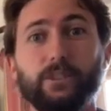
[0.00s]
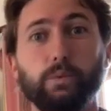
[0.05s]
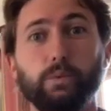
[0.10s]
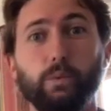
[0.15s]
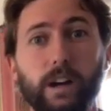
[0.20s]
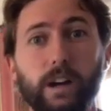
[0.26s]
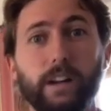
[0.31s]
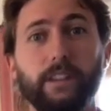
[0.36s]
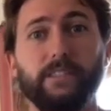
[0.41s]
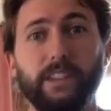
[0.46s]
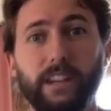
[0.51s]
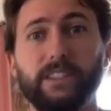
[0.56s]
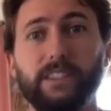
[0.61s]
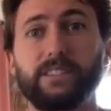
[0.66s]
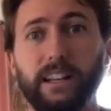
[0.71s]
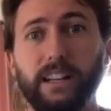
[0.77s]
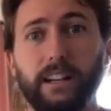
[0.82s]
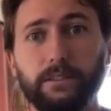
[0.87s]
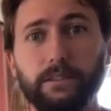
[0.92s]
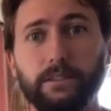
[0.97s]
one of their
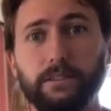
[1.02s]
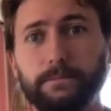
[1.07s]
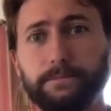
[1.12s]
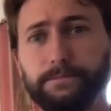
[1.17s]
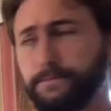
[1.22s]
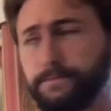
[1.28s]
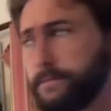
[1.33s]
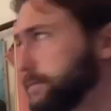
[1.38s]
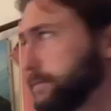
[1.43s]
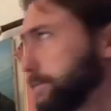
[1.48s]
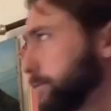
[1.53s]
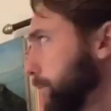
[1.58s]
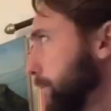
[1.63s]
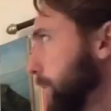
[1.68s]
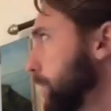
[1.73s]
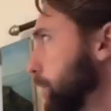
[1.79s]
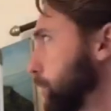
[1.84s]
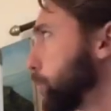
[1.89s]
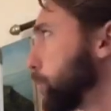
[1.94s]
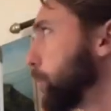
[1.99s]
cells.
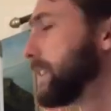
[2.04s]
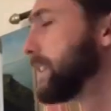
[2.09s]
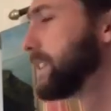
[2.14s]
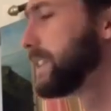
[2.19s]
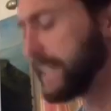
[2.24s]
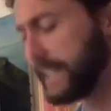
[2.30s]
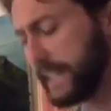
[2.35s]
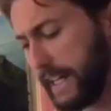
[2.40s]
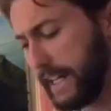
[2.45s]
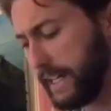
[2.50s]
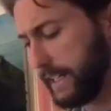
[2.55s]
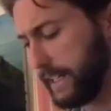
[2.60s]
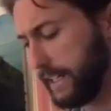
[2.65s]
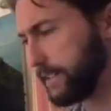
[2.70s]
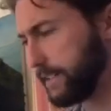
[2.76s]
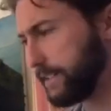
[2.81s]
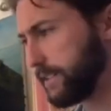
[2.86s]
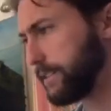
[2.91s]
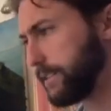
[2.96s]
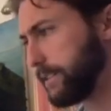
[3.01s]
So what DNA
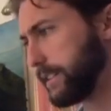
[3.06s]
is